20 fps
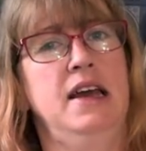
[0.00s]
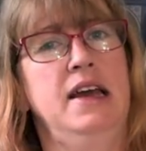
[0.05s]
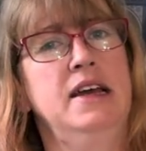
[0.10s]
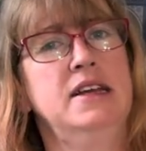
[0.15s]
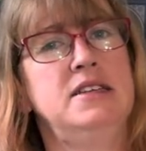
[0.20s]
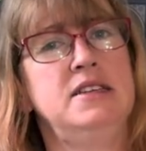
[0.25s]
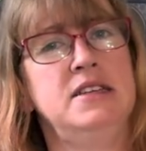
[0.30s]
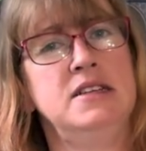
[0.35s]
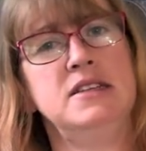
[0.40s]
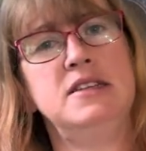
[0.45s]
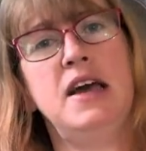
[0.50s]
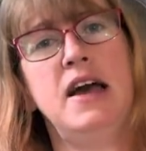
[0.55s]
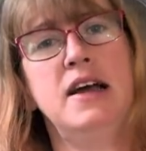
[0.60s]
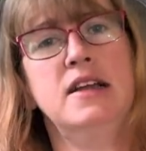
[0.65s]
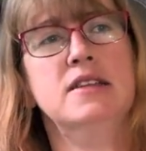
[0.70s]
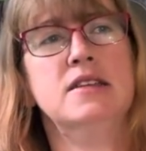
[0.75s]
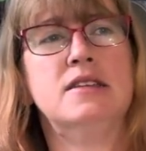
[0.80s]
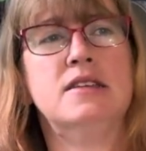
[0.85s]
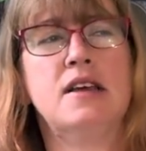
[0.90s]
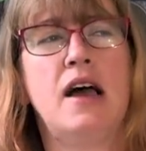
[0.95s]
It's
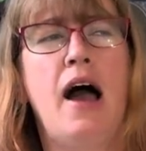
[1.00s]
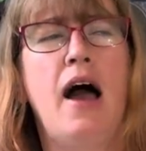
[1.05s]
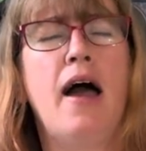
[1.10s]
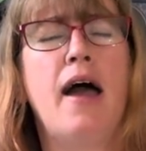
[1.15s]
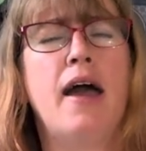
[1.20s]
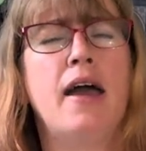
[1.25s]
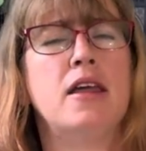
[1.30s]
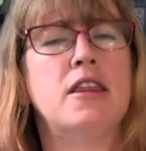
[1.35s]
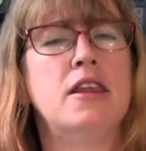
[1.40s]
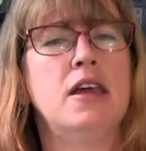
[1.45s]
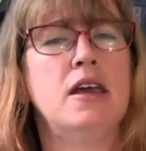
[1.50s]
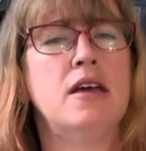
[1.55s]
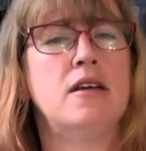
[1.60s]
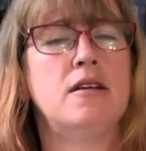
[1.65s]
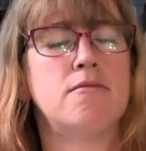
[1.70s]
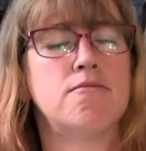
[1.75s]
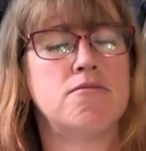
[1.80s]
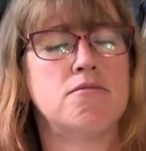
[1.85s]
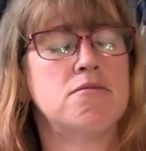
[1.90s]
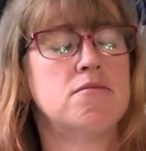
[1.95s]
intense. I think
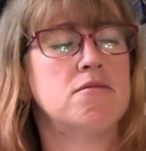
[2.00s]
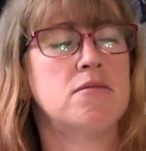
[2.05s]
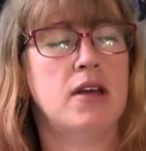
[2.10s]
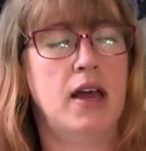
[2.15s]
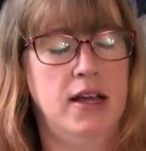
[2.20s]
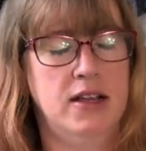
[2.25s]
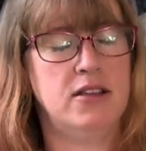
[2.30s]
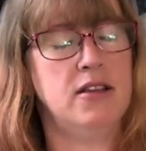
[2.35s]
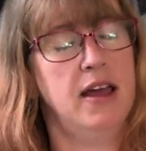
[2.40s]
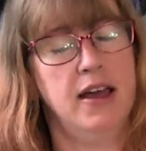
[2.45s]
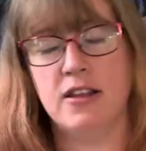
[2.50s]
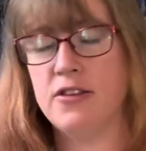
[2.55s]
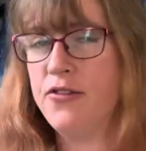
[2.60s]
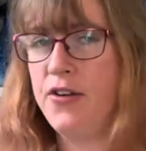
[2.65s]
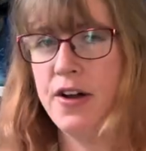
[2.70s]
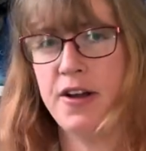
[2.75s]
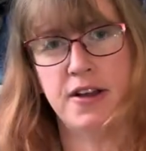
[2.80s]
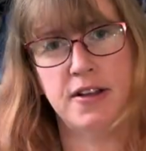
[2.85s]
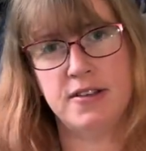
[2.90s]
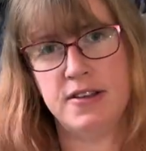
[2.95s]
it's
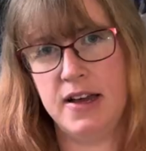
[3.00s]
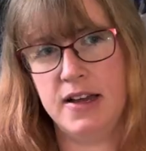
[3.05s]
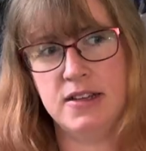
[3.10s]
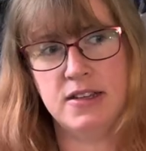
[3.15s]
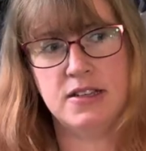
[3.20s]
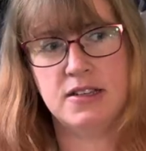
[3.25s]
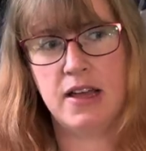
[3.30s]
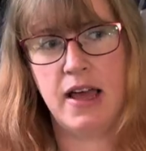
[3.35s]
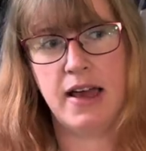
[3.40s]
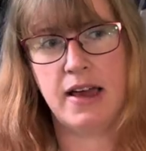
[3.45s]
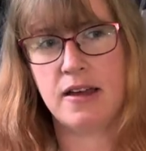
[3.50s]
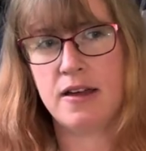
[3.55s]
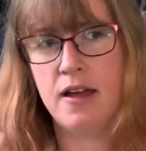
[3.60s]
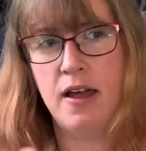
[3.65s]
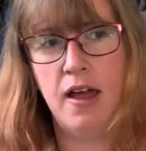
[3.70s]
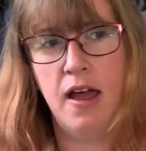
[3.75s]
very intense. Like